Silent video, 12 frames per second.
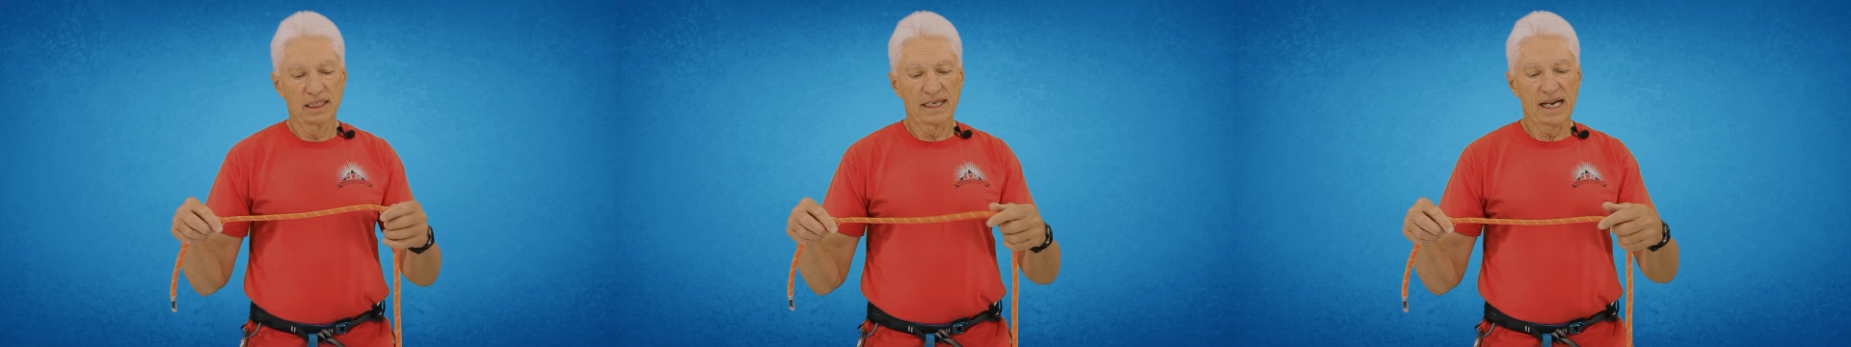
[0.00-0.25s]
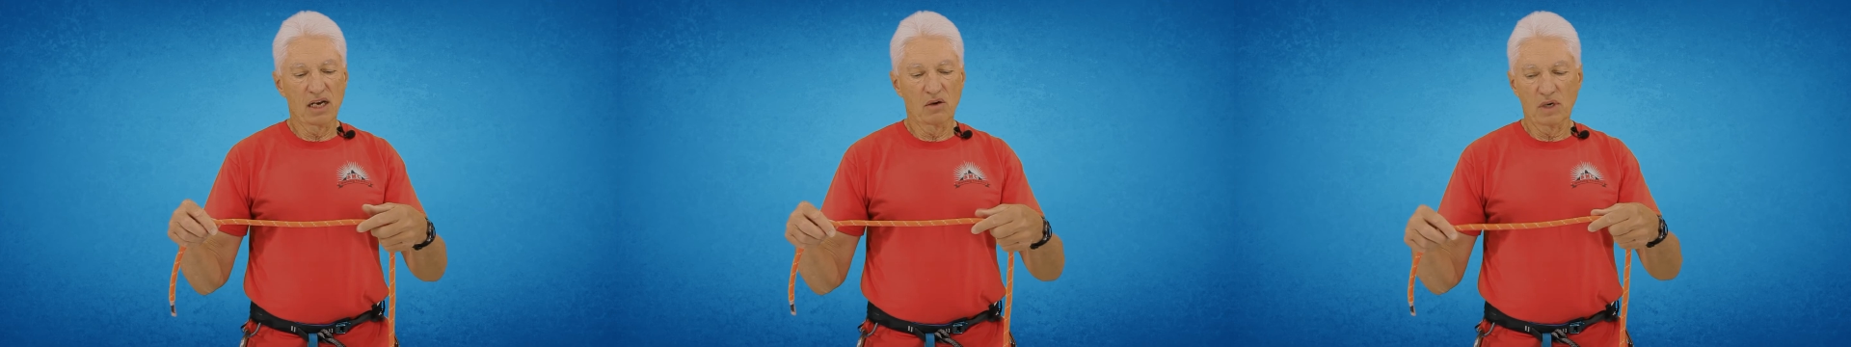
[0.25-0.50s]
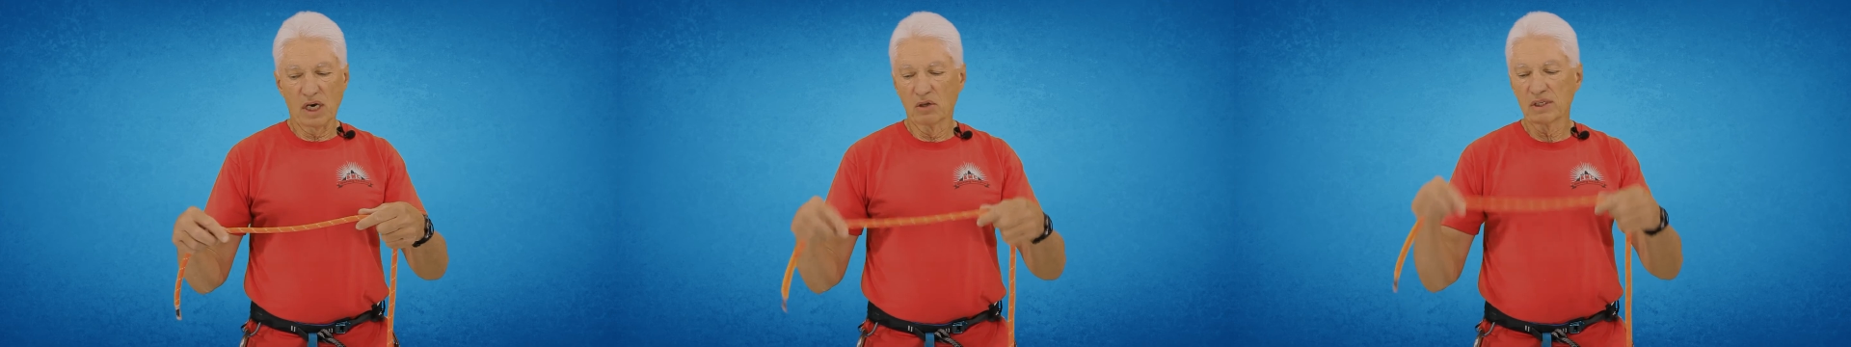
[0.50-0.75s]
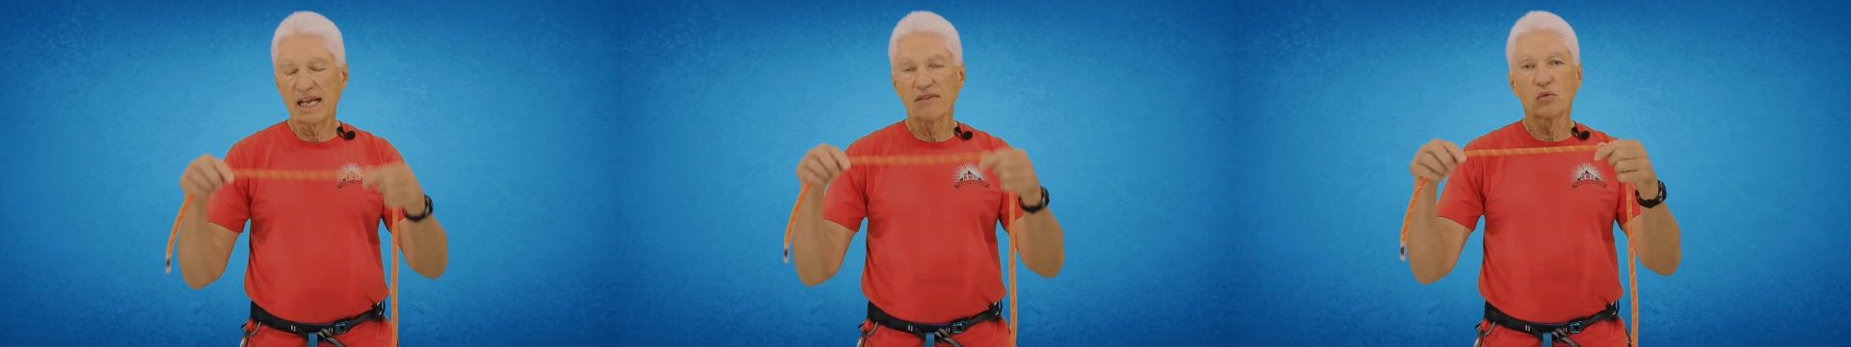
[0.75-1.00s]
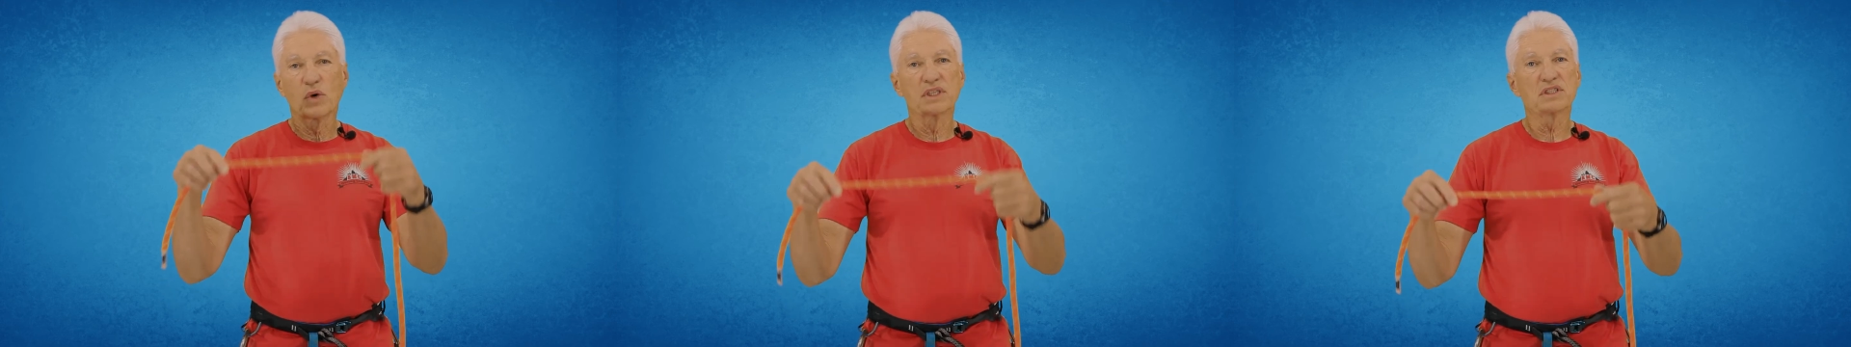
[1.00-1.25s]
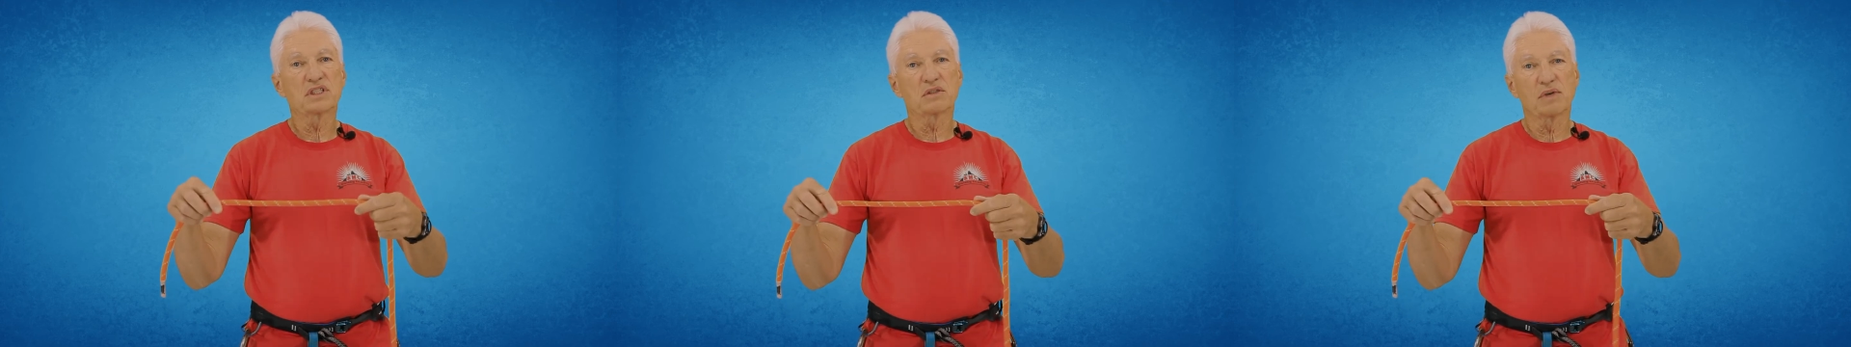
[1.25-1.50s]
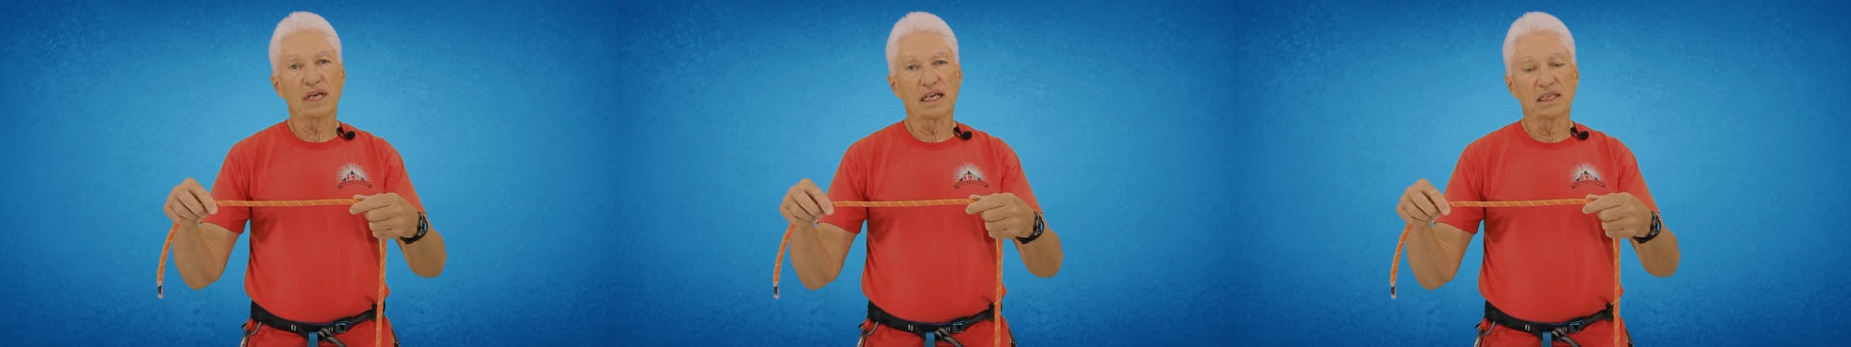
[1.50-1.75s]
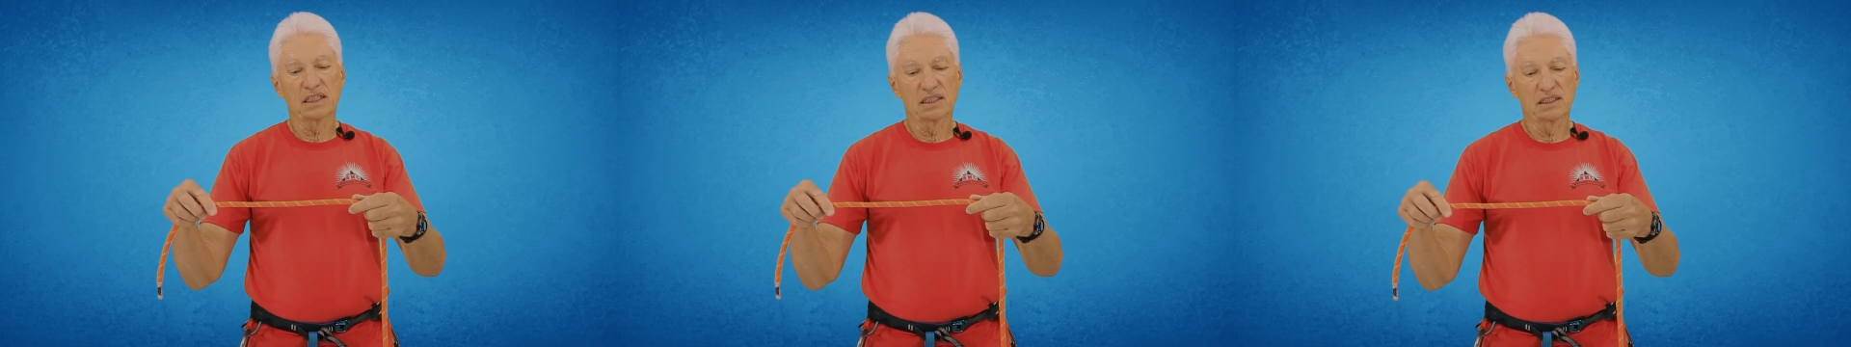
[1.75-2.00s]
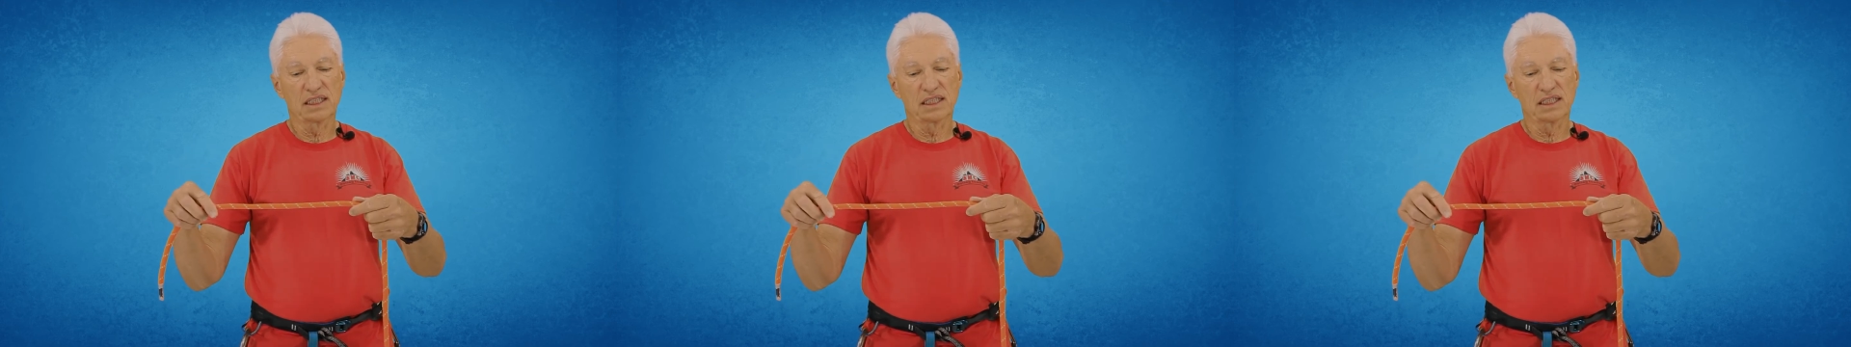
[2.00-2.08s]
Now, I only have one strand.